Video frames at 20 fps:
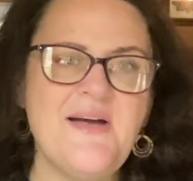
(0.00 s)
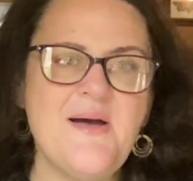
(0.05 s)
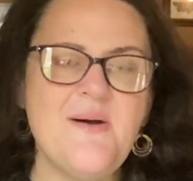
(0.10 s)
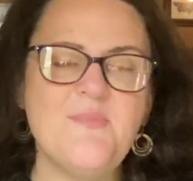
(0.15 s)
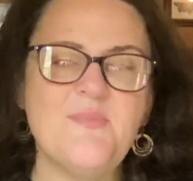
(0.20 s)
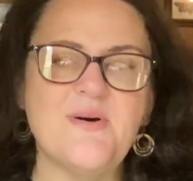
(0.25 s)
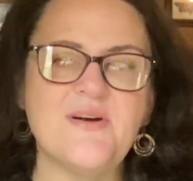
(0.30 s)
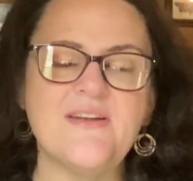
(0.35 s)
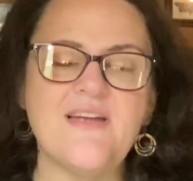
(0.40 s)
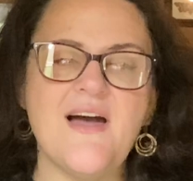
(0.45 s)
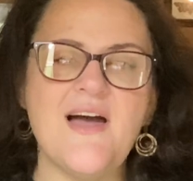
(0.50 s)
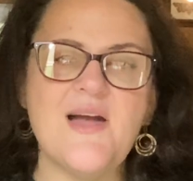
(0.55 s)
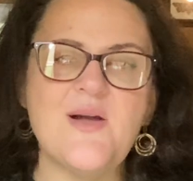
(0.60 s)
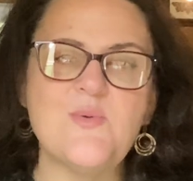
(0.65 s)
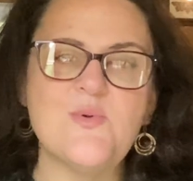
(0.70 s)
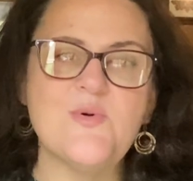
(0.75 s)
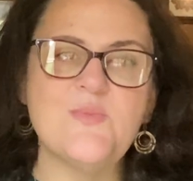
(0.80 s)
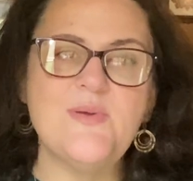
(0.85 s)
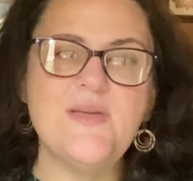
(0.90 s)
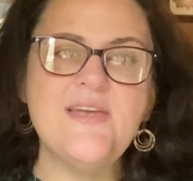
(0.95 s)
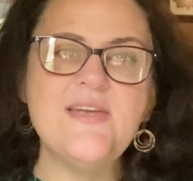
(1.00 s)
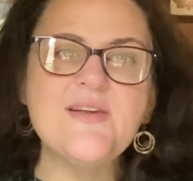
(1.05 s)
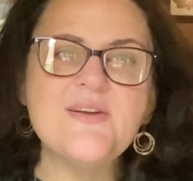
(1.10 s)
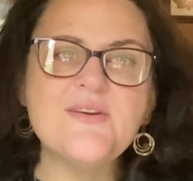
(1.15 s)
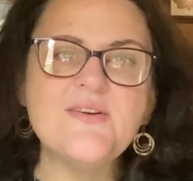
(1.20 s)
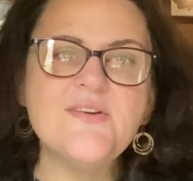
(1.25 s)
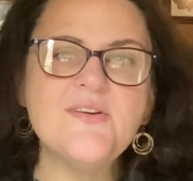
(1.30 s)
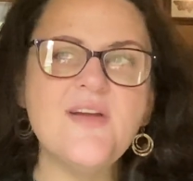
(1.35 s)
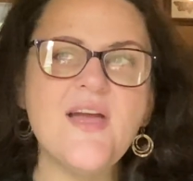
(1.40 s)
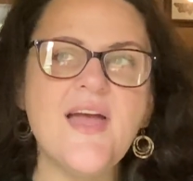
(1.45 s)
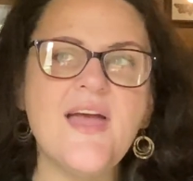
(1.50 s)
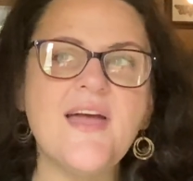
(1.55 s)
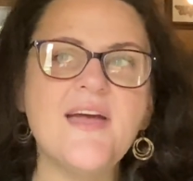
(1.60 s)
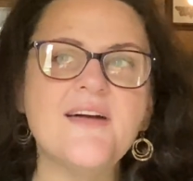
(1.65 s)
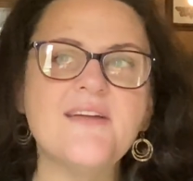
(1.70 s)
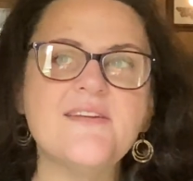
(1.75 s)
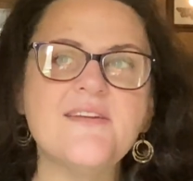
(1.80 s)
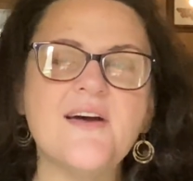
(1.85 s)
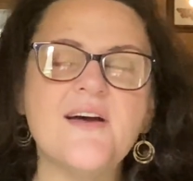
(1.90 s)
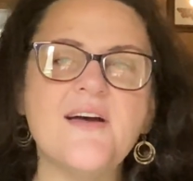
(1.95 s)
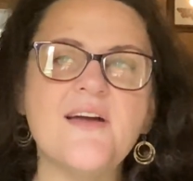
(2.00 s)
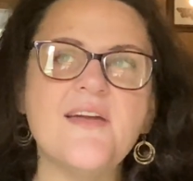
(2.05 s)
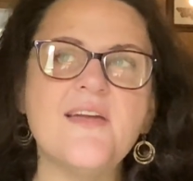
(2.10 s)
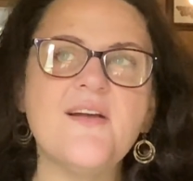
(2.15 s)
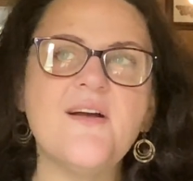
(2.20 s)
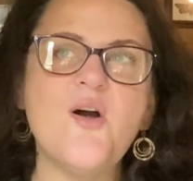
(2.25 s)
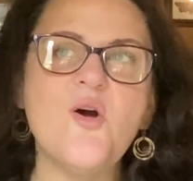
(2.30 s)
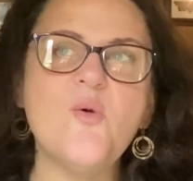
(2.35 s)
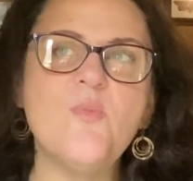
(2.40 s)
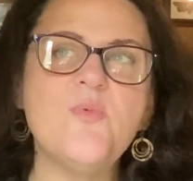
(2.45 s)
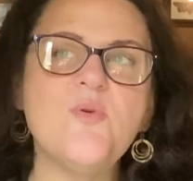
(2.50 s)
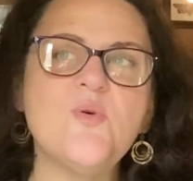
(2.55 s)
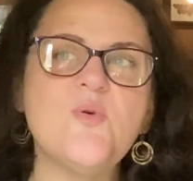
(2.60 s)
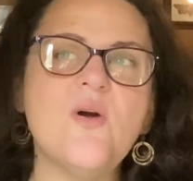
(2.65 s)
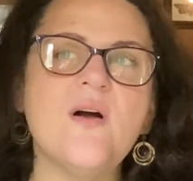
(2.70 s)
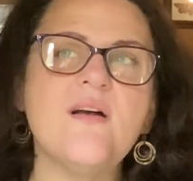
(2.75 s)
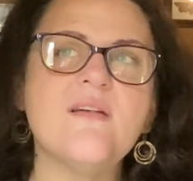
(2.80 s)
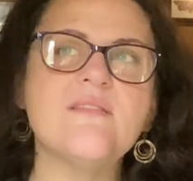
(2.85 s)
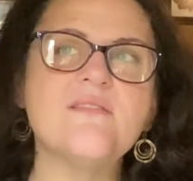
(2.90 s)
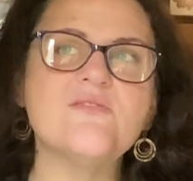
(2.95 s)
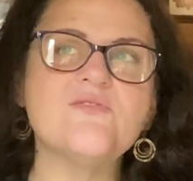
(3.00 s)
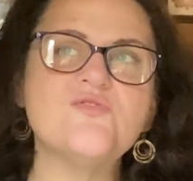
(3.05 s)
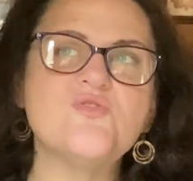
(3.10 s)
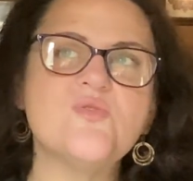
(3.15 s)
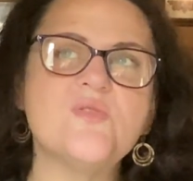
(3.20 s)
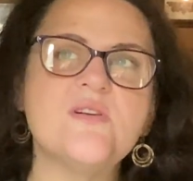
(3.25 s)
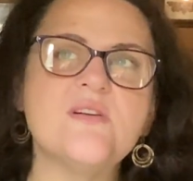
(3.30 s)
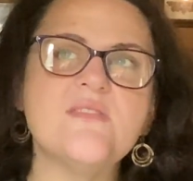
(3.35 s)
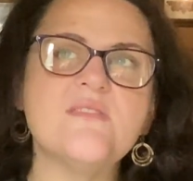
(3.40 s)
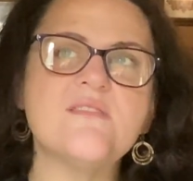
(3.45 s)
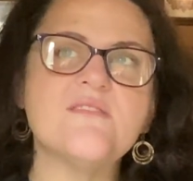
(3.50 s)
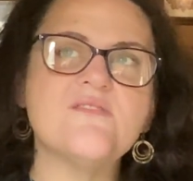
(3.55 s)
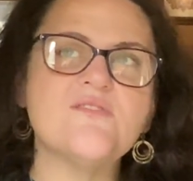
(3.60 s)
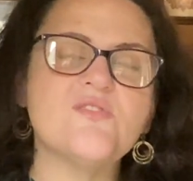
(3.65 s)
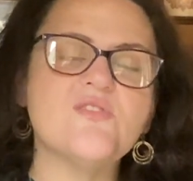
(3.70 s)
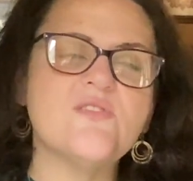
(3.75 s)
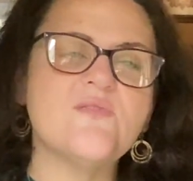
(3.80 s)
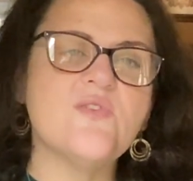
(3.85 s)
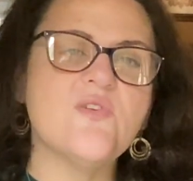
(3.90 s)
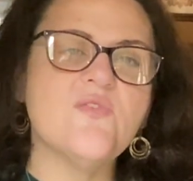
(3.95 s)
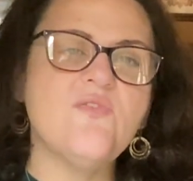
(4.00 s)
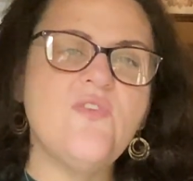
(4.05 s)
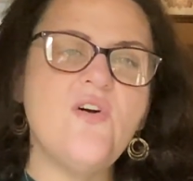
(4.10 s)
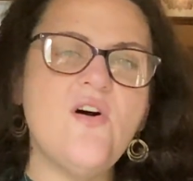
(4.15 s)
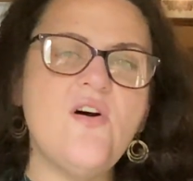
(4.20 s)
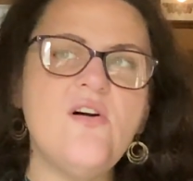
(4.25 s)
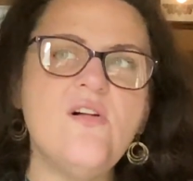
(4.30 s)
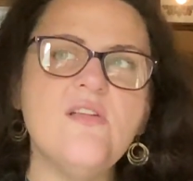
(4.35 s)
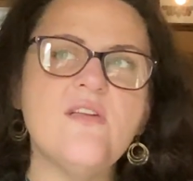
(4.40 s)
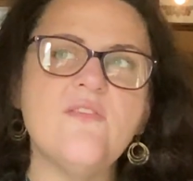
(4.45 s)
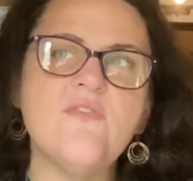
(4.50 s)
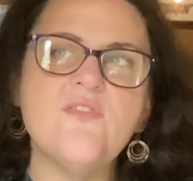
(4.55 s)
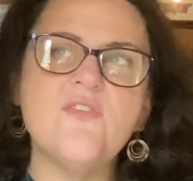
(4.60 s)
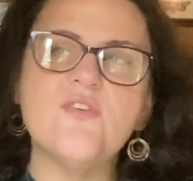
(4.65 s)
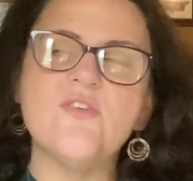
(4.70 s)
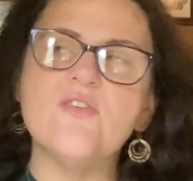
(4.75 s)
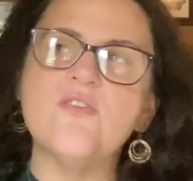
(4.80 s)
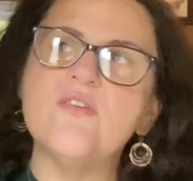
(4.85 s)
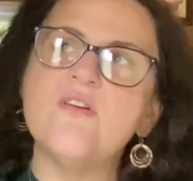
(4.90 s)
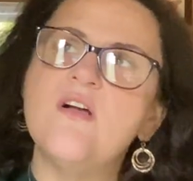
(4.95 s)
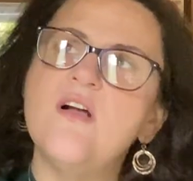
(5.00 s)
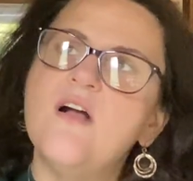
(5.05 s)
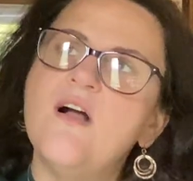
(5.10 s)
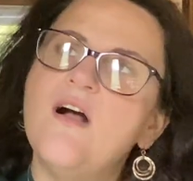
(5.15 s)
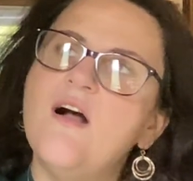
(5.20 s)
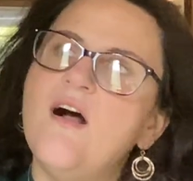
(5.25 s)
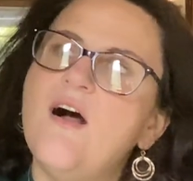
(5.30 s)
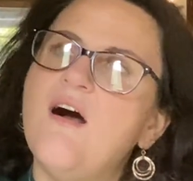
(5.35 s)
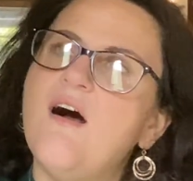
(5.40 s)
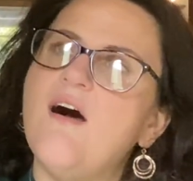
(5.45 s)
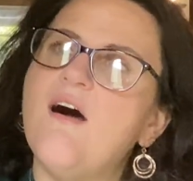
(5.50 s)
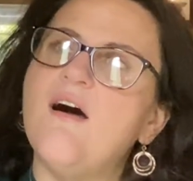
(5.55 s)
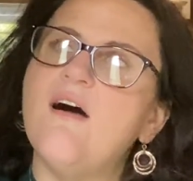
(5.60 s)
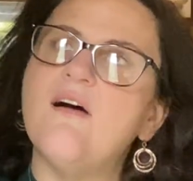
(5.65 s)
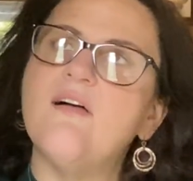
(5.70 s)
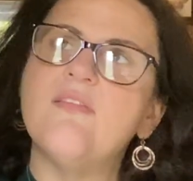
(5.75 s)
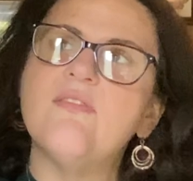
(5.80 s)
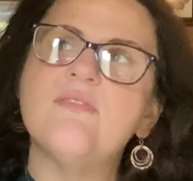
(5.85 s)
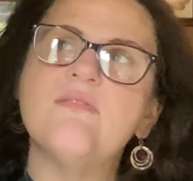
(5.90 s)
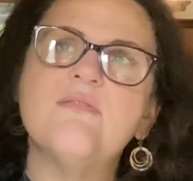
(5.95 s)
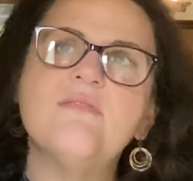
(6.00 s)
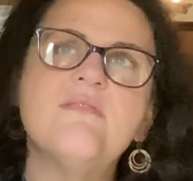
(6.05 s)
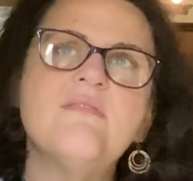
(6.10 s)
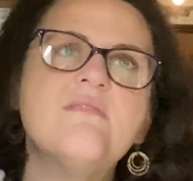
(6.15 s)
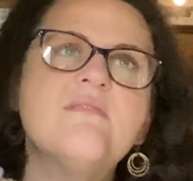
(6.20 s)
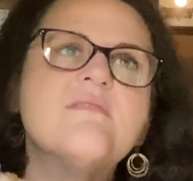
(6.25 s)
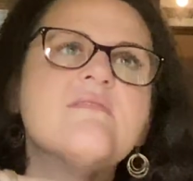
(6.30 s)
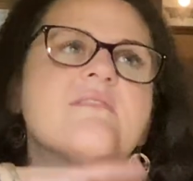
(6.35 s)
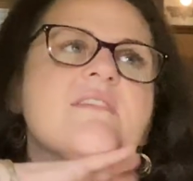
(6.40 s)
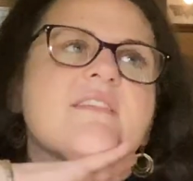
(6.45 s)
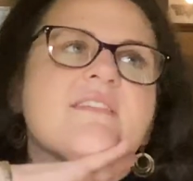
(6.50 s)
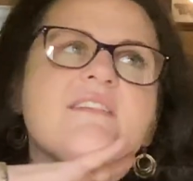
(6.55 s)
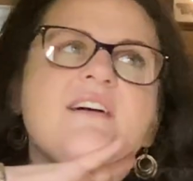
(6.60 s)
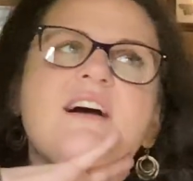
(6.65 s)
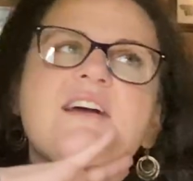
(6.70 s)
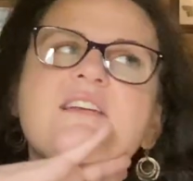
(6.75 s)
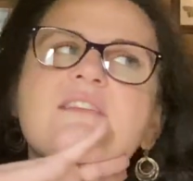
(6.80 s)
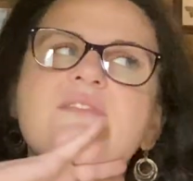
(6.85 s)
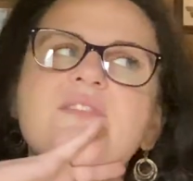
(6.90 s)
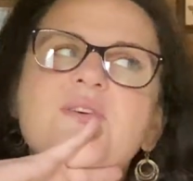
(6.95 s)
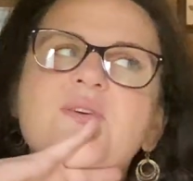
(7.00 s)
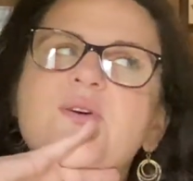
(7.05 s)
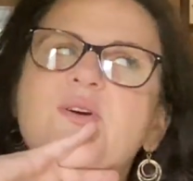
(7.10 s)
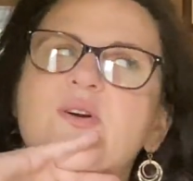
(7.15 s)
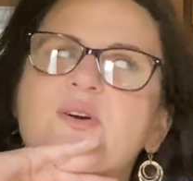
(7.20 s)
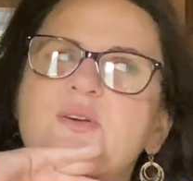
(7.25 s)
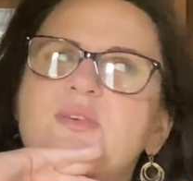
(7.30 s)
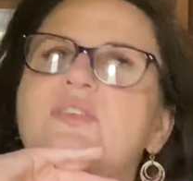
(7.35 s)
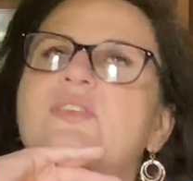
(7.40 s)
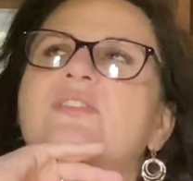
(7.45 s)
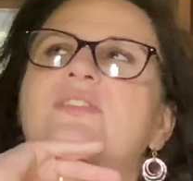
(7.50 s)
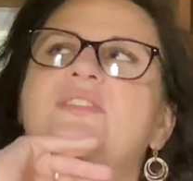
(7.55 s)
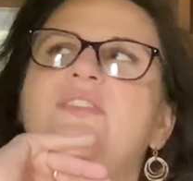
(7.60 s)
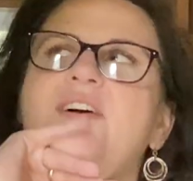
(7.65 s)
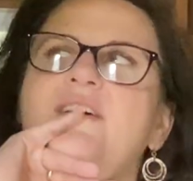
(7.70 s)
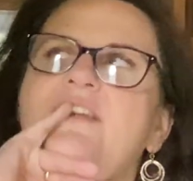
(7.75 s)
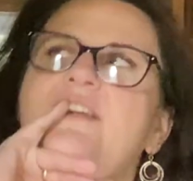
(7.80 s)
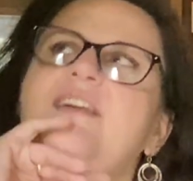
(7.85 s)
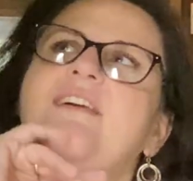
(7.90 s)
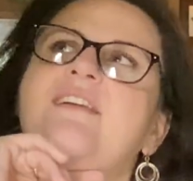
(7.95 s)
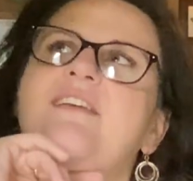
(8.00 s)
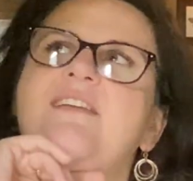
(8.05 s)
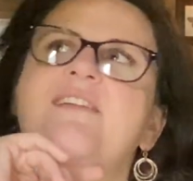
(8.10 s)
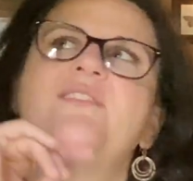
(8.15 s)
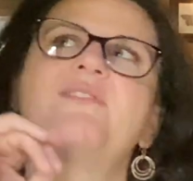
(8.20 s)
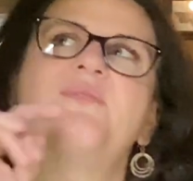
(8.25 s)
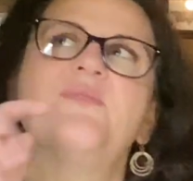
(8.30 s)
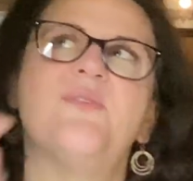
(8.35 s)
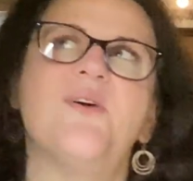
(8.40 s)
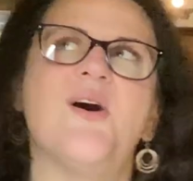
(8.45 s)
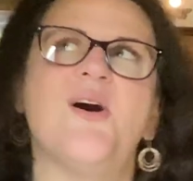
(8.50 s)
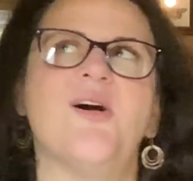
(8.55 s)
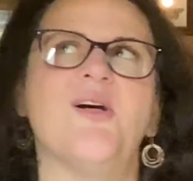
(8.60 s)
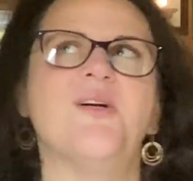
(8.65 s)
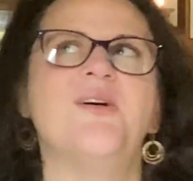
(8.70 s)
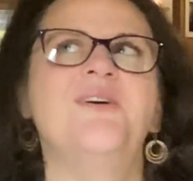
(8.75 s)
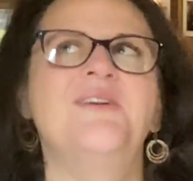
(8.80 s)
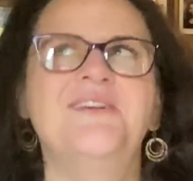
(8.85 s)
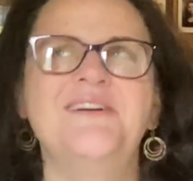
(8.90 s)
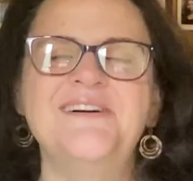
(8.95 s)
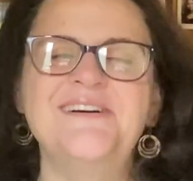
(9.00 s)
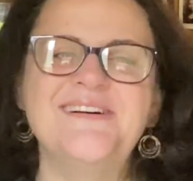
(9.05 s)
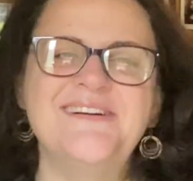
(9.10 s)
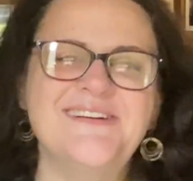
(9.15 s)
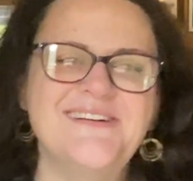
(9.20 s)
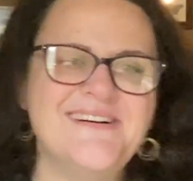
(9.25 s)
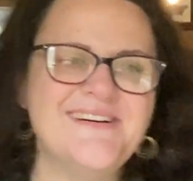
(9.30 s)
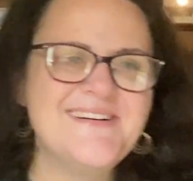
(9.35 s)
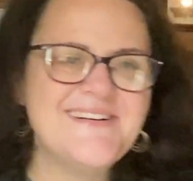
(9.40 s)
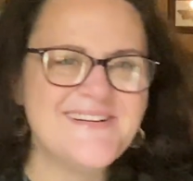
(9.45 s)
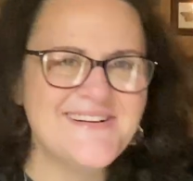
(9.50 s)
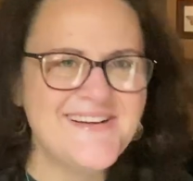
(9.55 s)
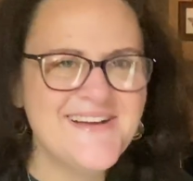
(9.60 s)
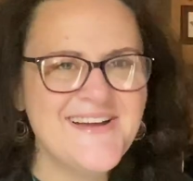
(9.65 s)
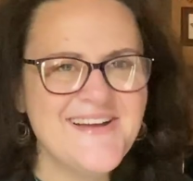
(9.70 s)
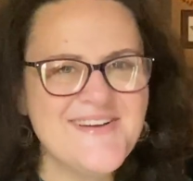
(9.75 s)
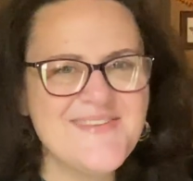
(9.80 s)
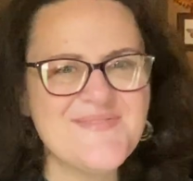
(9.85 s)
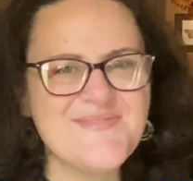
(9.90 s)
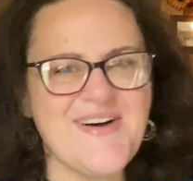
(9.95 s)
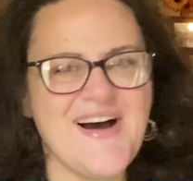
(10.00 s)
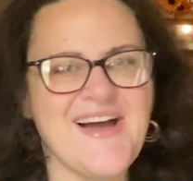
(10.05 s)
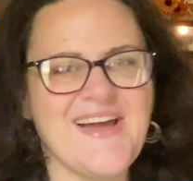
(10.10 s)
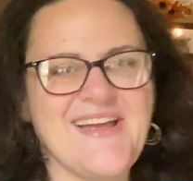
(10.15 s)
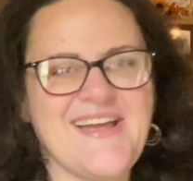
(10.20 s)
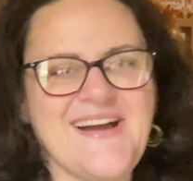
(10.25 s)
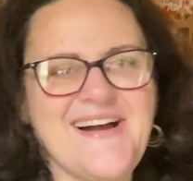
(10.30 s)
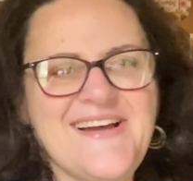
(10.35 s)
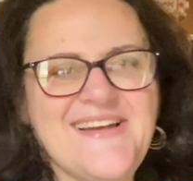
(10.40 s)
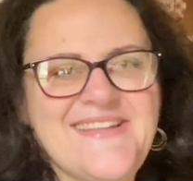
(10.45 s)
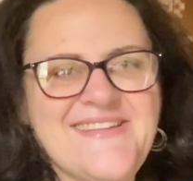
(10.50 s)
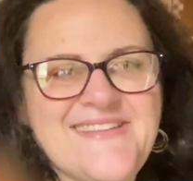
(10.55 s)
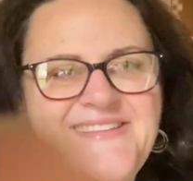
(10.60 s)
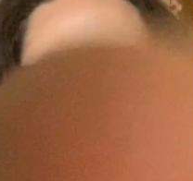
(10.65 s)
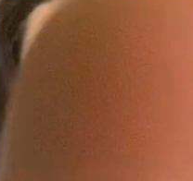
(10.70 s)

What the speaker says: But I will be here, and I hope you guys enjoy the start of your fall if you're on the side of the earth that it is fall. Bye, guys.